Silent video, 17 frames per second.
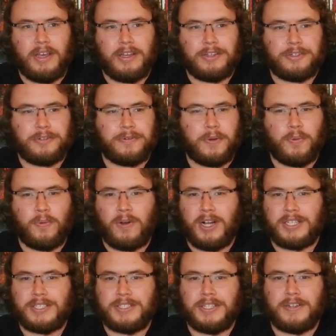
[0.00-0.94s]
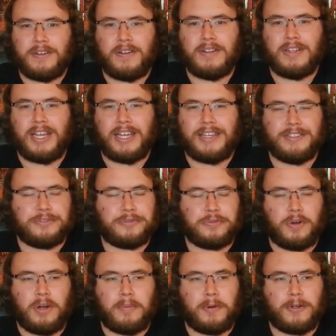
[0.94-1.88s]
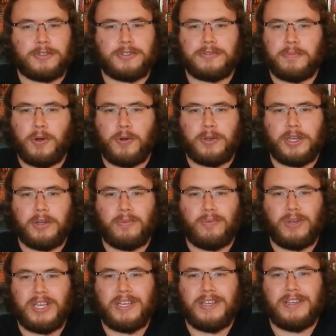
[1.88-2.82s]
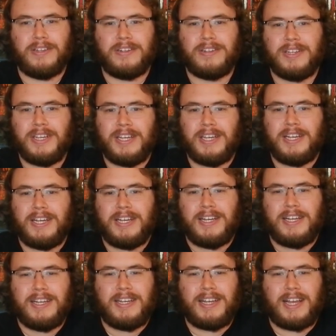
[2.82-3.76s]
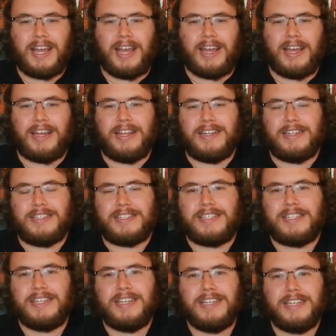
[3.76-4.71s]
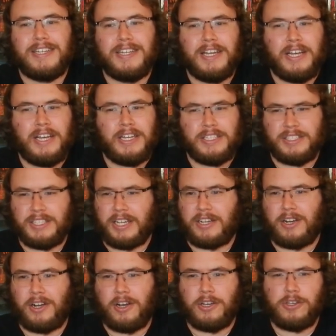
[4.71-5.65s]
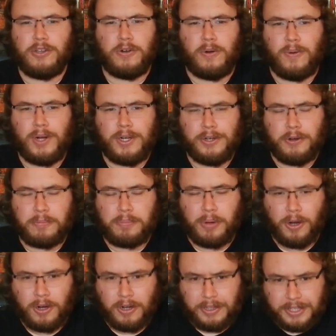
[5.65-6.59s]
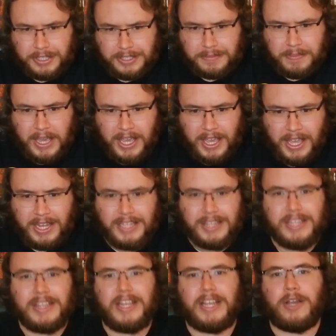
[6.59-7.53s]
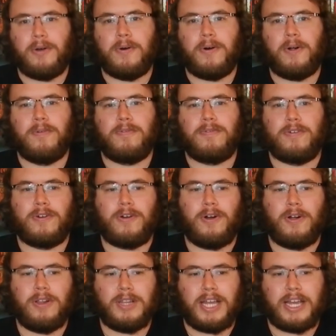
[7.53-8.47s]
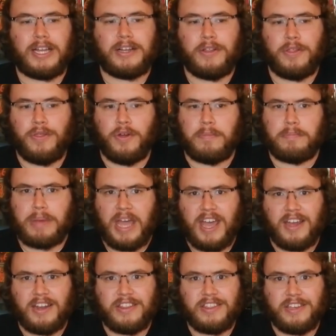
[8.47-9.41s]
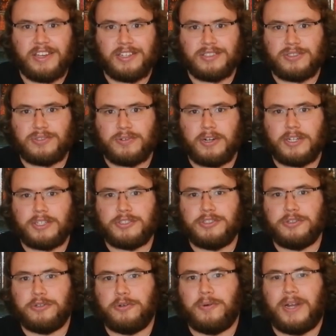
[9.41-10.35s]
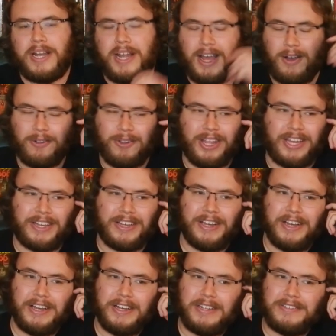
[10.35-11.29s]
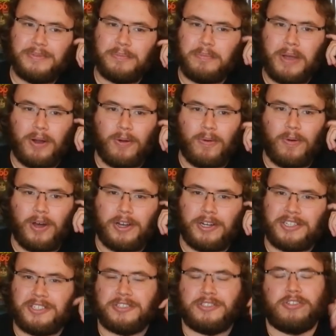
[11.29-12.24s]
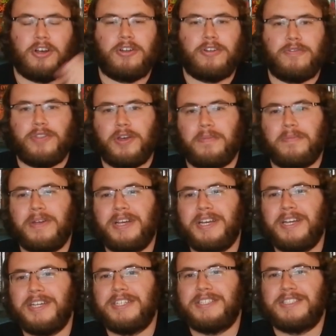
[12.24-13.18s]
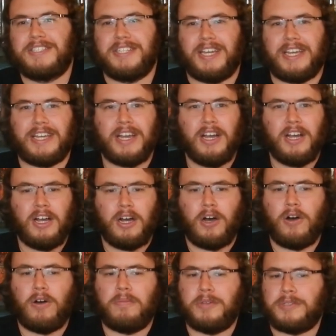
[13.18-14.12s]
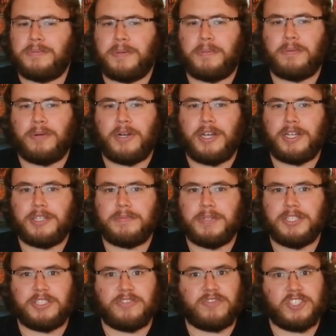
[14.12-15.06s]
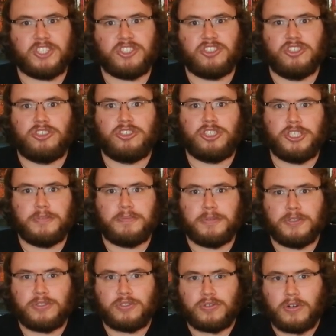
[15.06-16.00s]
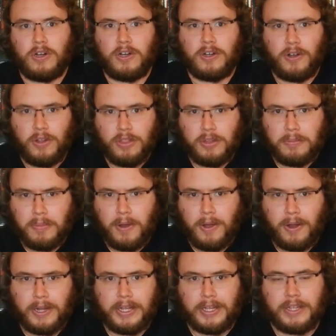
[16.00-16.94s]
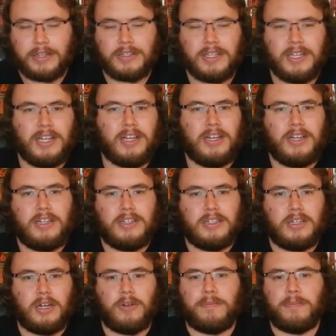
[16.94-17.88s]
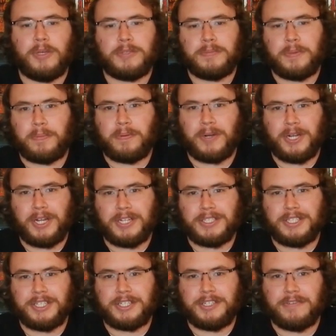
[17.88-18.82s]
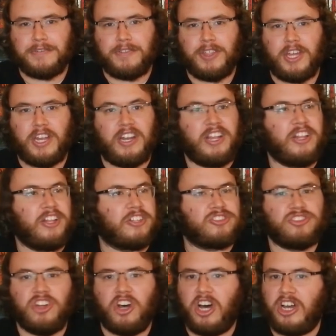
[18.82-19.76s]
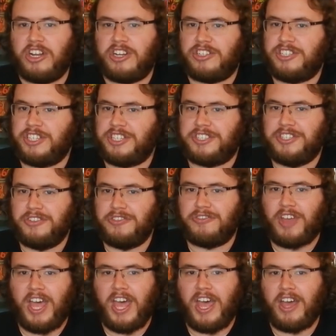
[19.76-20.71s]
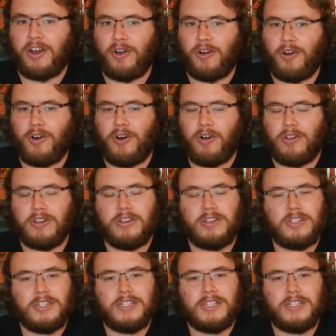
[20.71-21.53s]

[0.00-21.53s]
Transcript: Dewey walks in on like his drummer smoking weed, and he's like, oh, you don't want no part of this, man. And then they go all for all like the bad things drugs do and how like marijuana does none of them. It's like, oh, it must be pretty expensive. It's the cheapest drug on the market. Oh, it must be pretty addictive then. It's not addictive at all.